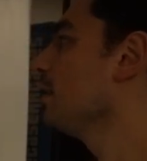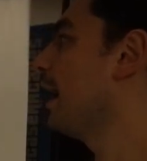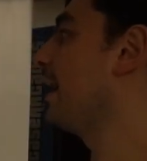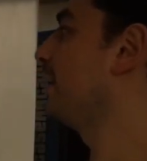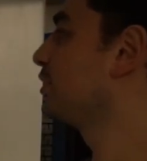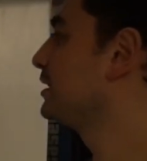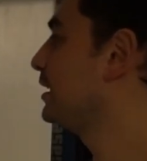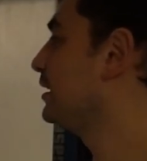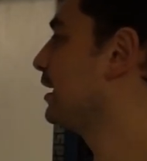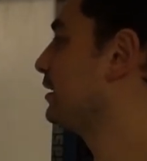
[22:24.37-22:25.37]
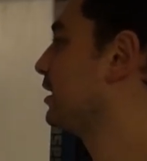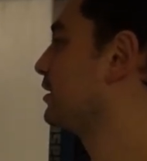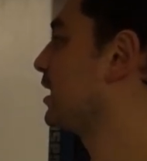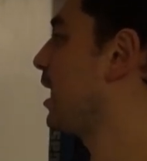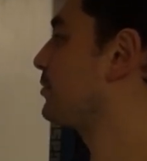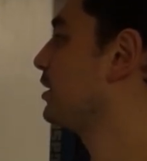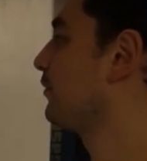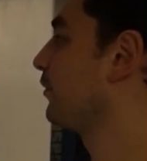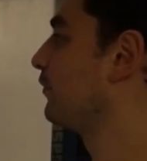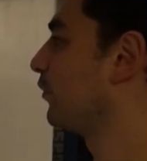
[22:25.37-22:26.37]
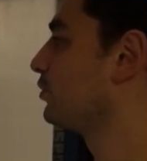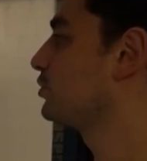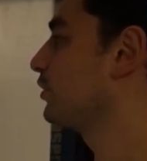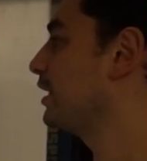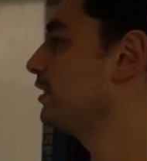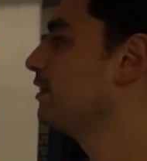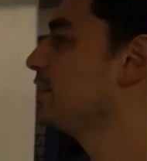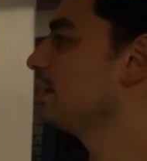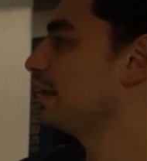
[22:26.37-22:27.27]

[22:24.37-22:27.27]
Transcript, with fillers: And as you can see, it, there's an option here for full screen.